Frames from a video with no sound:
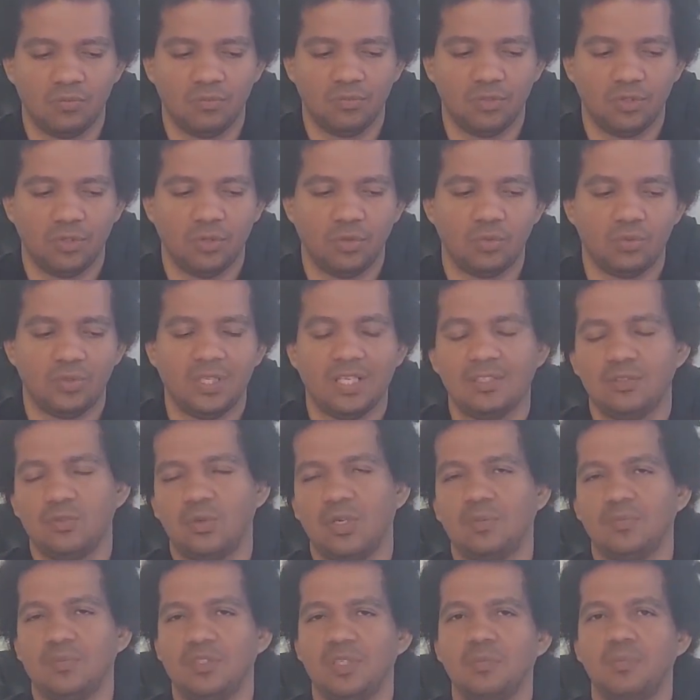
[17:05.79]
So that's
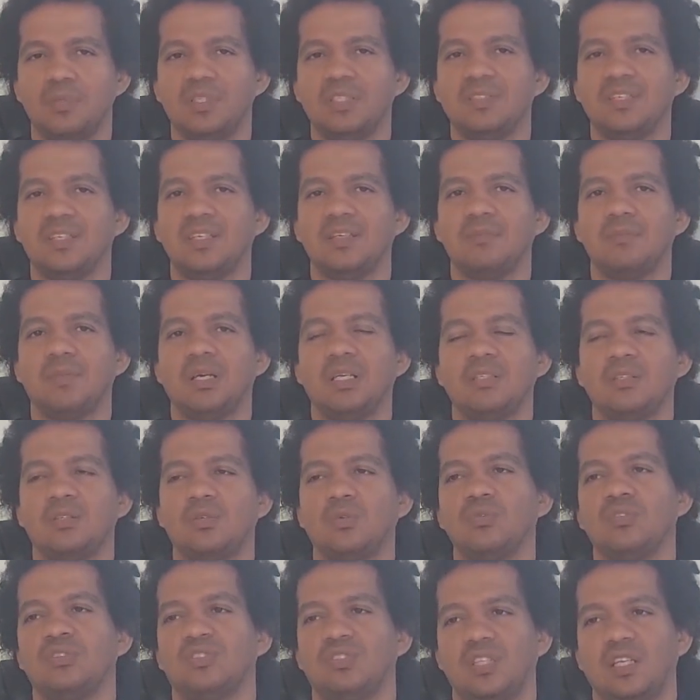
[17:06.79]
why I'm simply saying by your
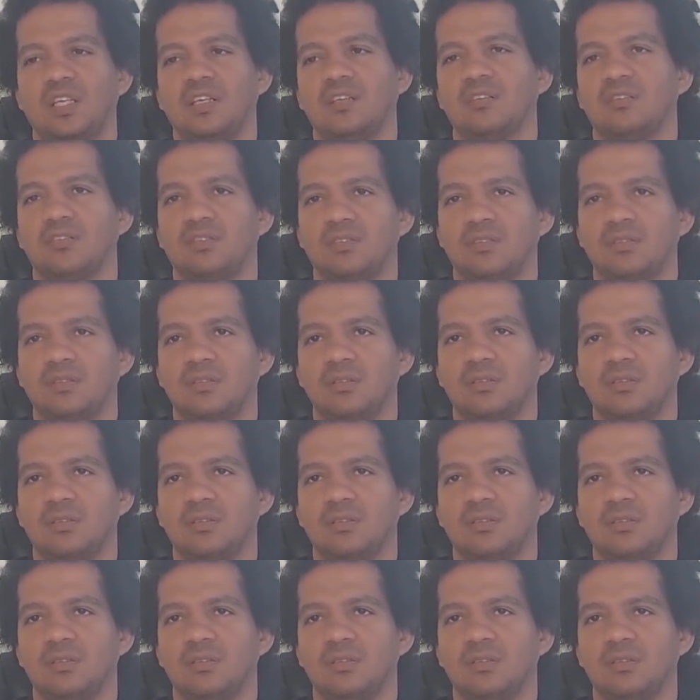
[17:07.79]
own strength.